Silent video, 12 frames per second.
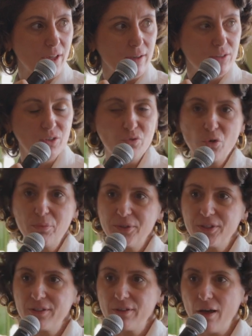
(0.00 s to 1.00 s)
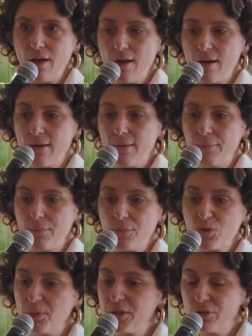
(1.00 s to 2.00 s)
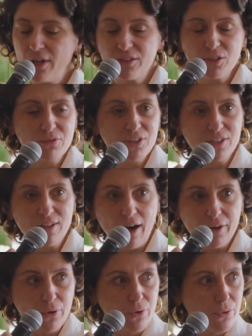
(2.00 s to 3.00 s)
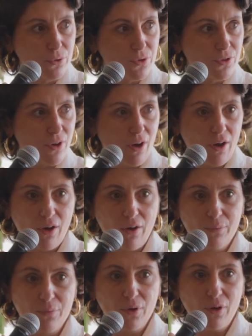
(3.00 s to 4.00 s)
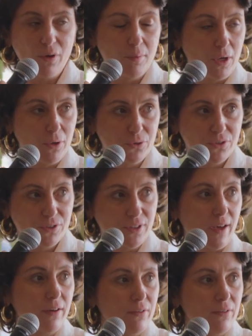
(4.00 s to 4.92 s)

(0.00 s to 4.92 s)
there developing speculative scenarios about,